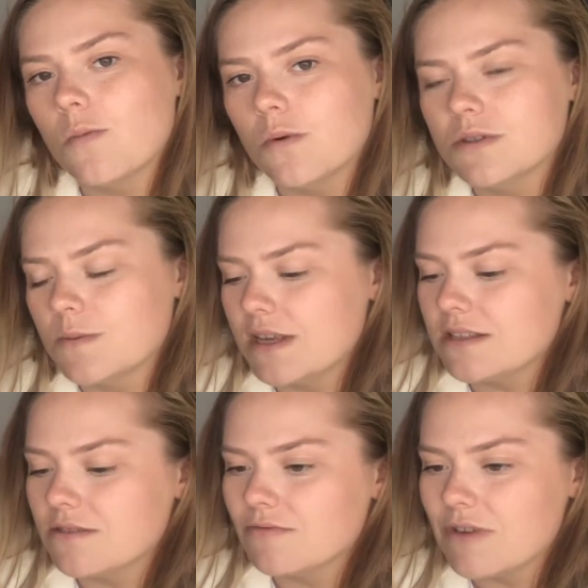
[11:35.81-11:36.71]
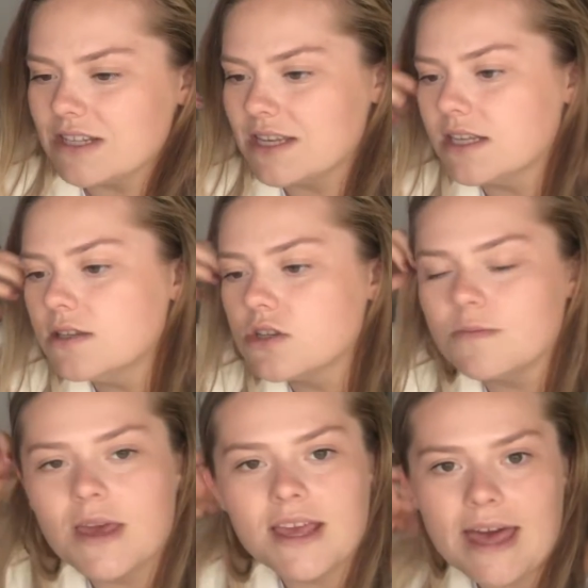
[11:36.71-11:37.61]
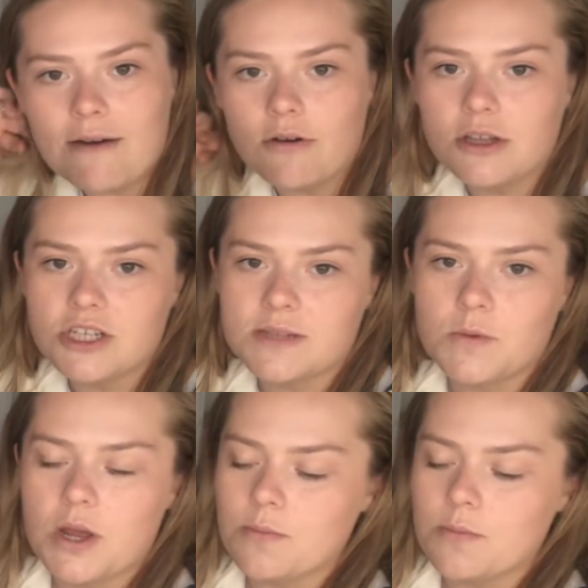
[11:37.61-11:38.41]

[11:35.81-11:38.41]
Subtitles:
water-based resin to make our Jesmonite